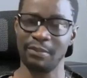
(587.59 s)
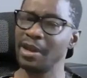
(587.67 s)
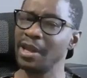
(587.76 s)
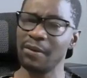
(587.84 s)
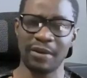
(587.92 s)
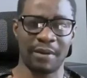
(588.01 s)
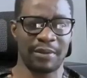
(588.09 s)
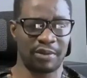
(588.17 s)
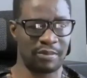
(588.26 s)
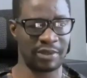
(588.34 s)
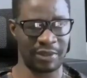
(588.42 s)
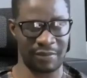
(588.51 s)
But it will not be
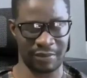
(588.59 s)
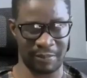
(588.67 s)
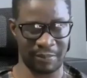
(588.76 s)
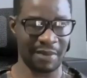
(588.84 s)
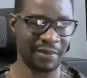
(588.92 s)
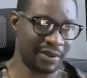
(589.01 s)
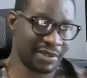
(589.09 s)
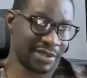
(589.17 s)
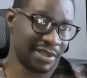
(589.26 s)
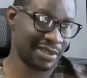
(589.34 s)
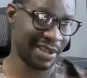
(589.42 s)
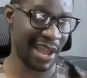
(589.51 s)
too much of a surprise
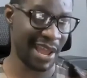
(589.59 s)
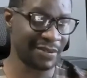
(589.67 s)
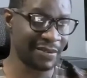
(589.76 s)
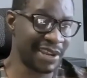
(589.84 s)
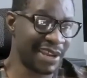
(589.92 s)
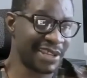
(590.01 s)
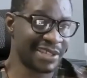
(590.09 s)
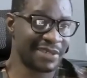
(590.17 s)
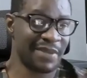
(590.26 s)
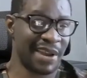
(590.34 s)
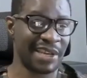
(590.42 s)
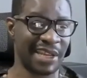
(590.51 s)
because anyway, it is
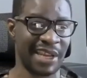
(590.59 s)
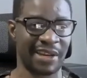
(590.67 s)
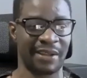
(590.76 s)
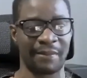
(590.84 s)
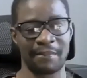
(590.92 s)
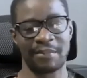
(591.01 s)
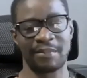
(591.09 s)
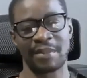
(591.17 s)
in my DNA.